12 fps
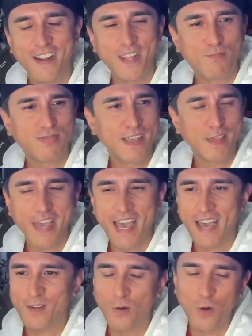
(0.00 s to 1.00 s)
to play
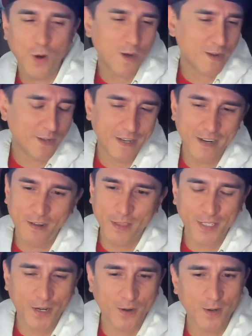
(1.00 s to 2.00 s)
that, or the
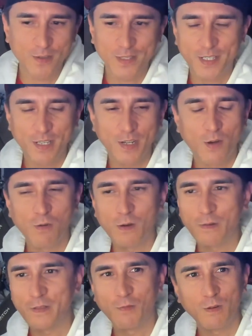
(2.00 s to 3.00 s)
Turtles.
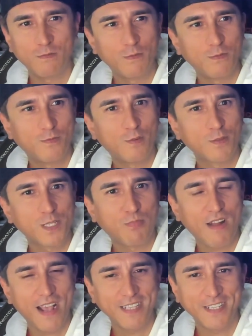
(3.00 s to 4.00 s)
We'll
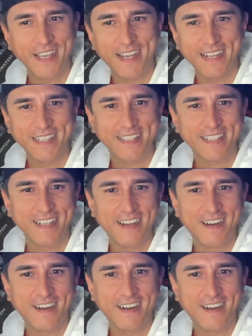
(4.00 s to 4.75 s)
surprise you guys.